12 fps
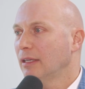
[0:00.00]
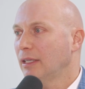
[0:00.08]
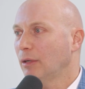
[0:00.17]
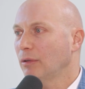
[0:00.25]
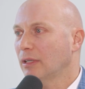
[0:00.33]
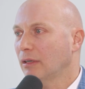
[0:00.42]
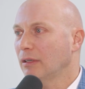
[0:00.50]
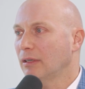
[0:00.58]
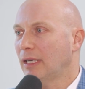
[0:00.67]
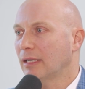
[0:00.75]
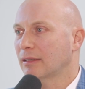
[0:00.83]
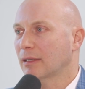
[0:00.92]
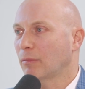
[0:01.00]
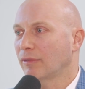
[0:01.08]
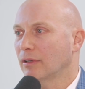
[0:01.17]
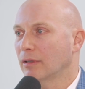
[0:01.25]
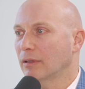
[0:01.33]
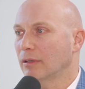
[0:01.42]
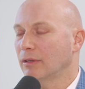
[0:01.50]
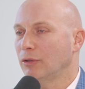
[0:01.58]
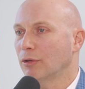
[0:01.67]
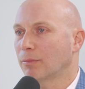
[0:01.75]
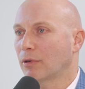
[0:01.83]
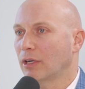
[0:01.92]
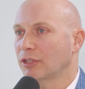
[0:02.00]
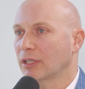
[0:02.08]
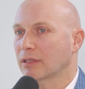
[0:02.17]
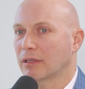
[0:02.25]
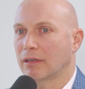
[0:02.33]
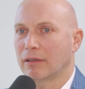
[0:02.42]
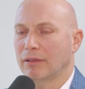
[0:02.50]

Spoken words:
they will tell you that some of their new projects are,